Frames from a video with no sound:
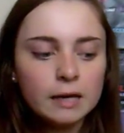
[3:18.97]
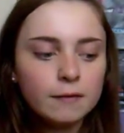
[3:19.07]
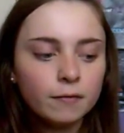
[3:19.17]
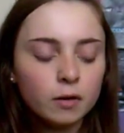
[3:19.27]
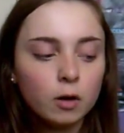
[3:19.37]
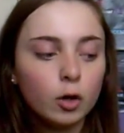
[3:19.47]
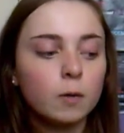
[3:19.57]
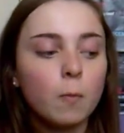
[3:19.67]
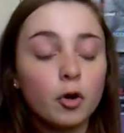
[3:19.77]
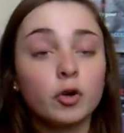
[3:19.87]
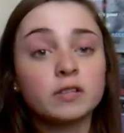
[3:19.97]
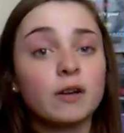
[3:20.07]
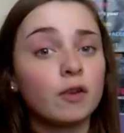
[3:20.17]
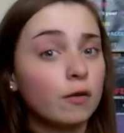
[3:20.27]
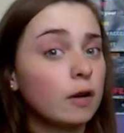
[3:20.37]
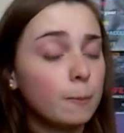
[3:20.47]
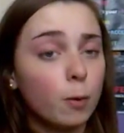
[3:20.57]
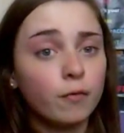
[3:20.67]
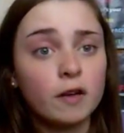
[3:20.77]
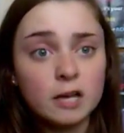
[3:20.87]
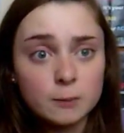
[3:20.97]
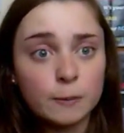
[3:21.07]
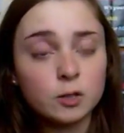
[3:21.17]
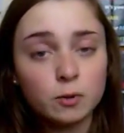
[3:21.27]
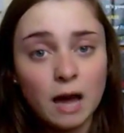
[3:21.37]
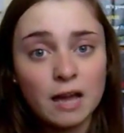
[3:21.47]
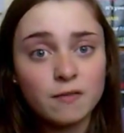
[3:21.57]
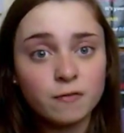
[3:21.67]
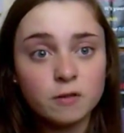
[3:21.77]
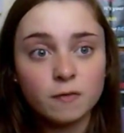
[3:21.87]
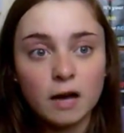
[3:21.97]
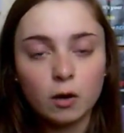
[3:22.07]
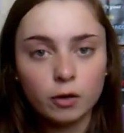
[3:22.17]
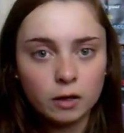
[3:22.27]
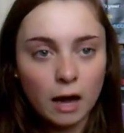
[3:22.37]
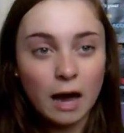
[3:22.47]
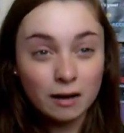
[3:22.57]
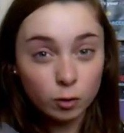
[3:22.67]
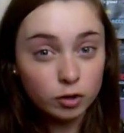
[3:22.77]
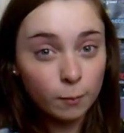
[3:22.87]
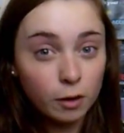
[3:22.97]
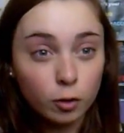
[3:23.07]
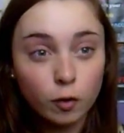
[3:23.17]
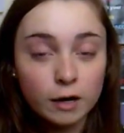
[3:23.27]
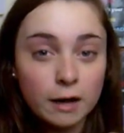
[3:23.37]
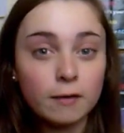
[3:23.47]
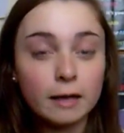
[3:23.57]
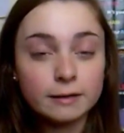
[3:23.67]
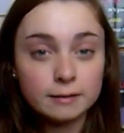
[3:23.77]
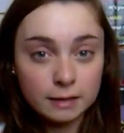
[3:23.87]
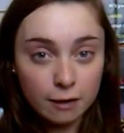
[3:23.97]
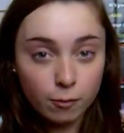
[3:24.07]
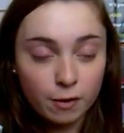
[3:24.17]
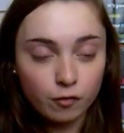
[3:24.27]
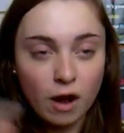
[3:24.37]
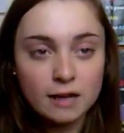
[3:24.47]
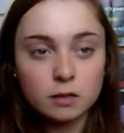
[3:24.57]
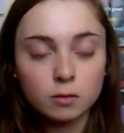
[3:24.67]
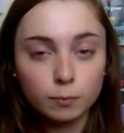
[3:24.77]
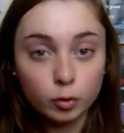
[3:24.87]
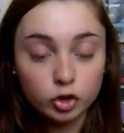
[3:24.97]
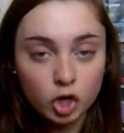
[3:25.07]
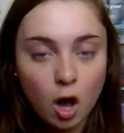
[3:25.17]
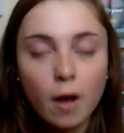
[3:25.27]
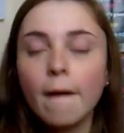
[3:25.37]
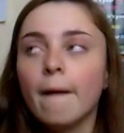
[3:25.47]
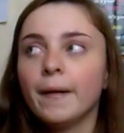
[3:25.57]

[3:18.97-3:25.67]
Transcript: Even like my eyes get really, really puffy, especially with hay fever, and because I'm ill right now, they're a bit red and bloodshot.